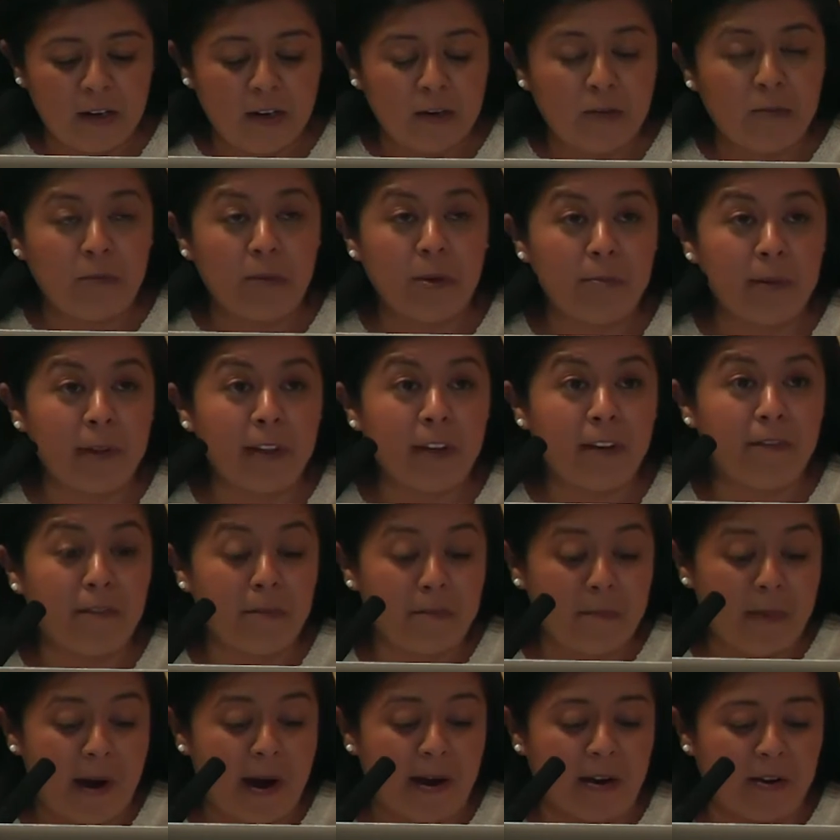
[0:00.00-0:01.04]
We believe
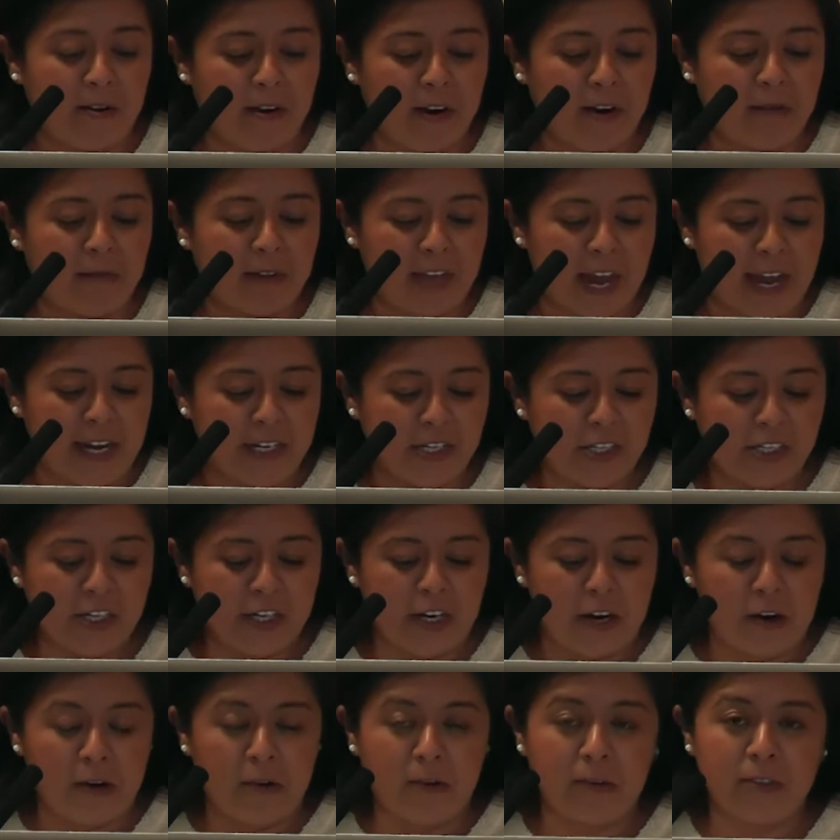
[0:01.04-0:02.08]
in partnering with
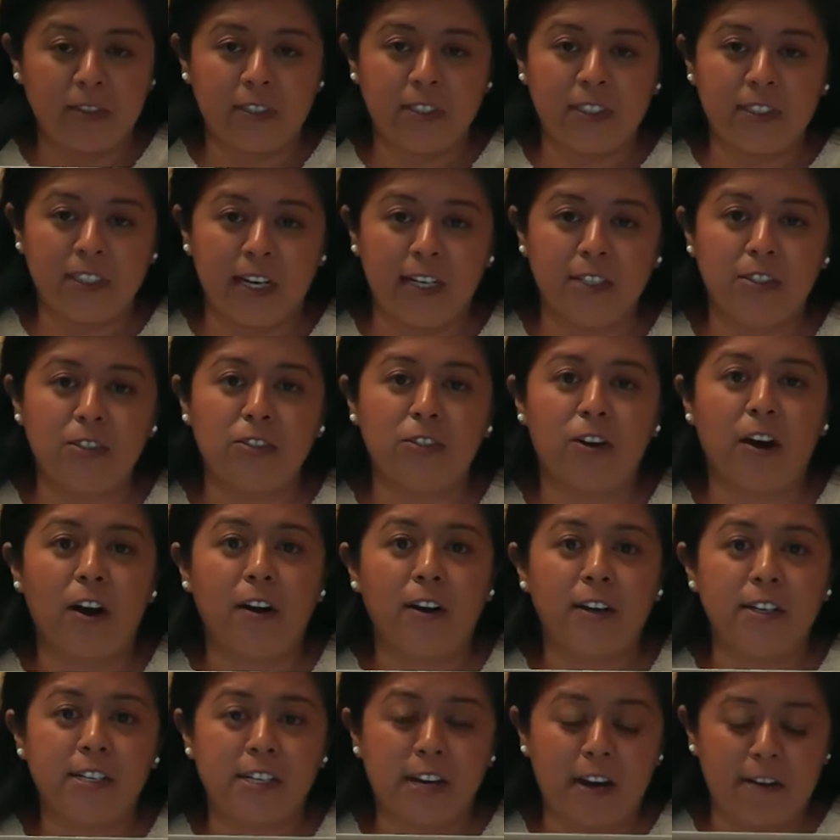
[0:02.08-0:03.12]
NGOs and strong
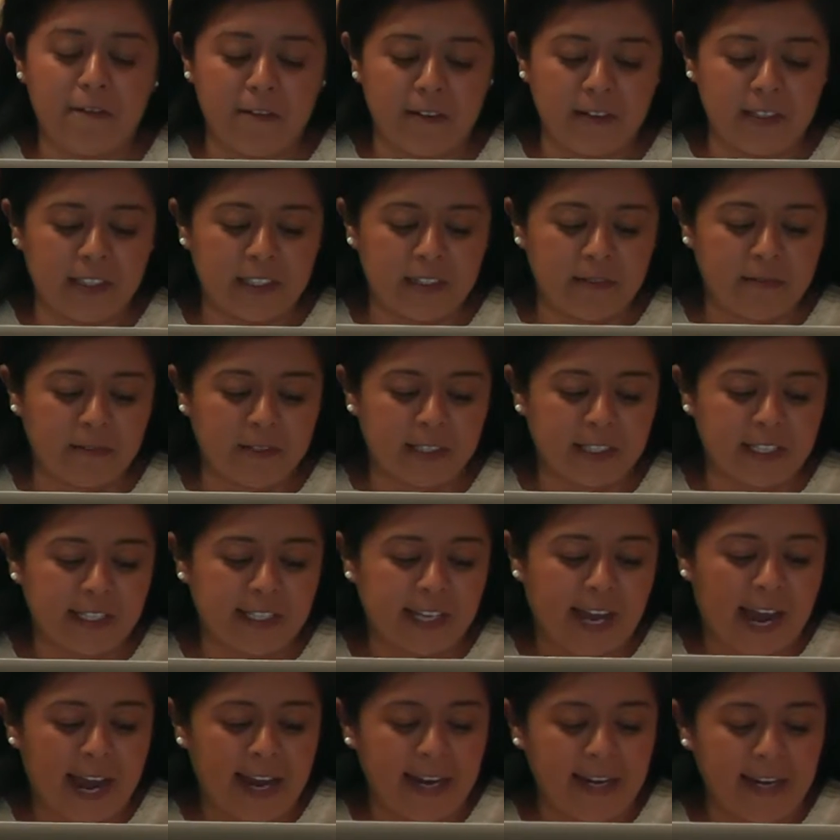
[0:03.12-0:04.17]
and diverse civil
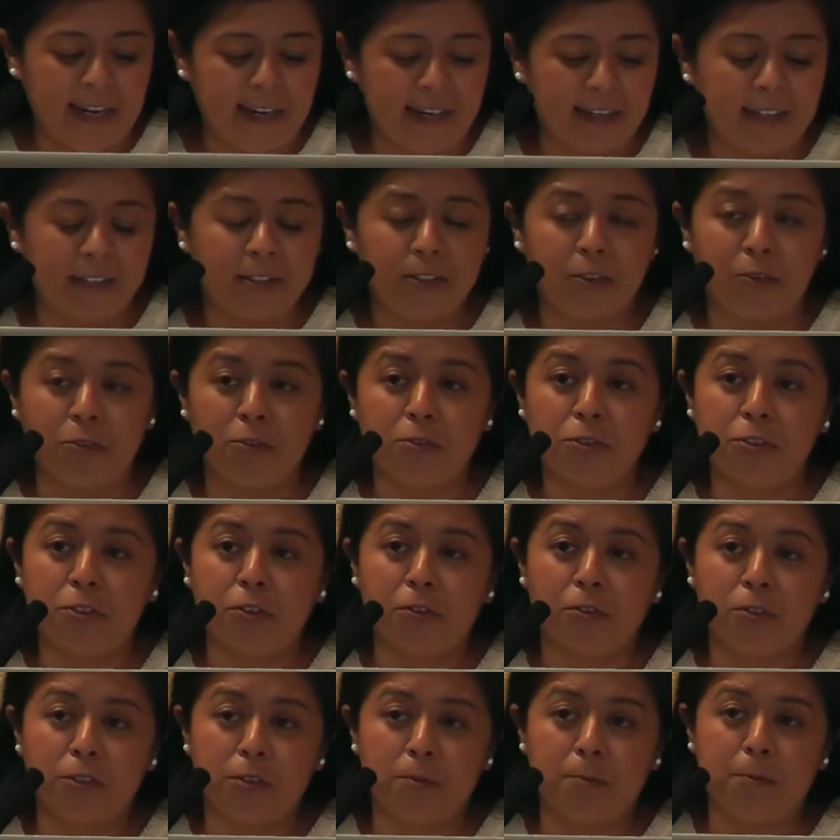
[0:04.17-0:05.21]
society is
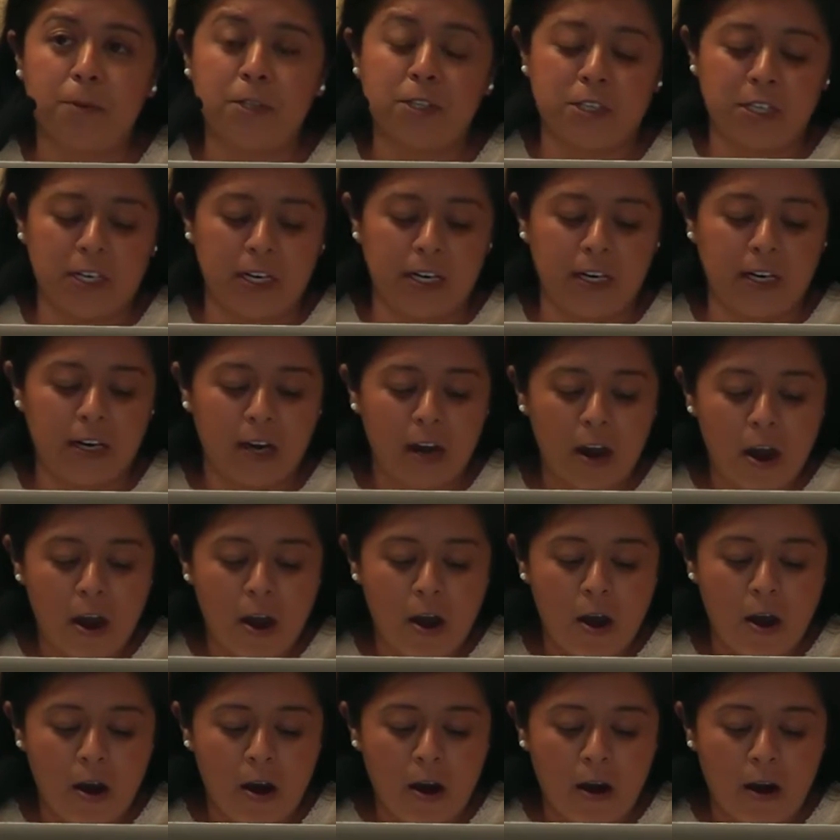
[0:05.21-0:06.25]
crucial to pushing
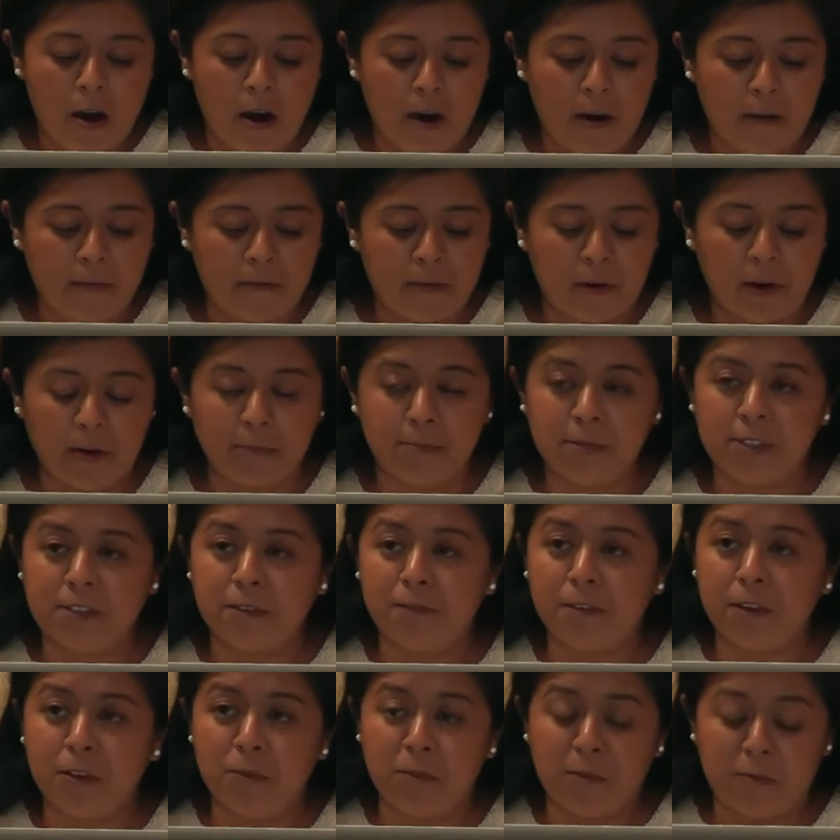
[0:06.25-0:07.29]
all forms of
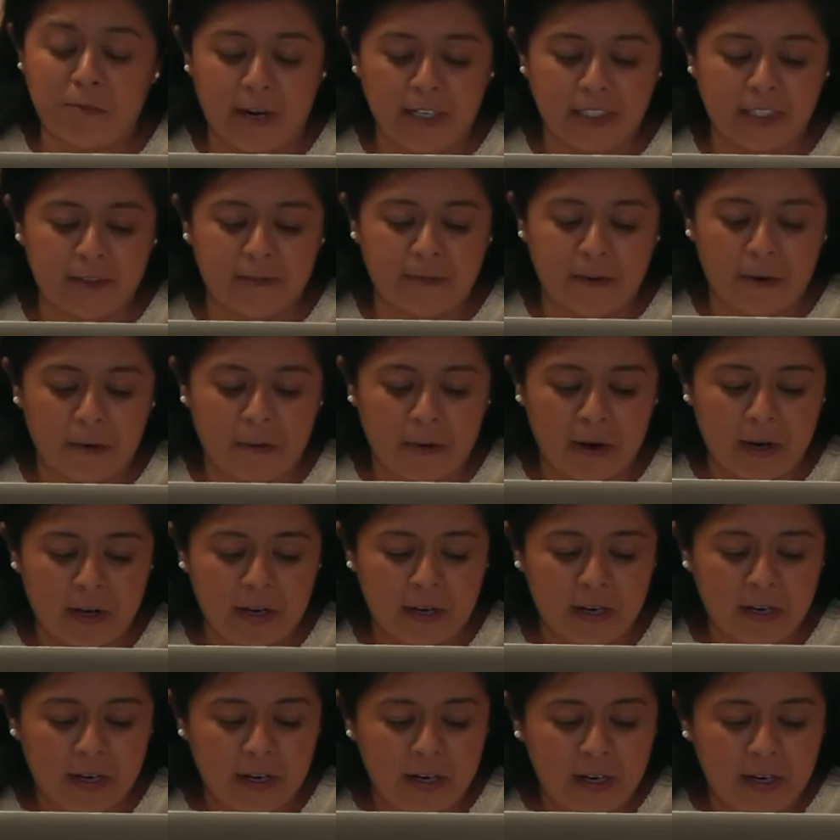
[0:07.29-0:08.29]
human rights forward.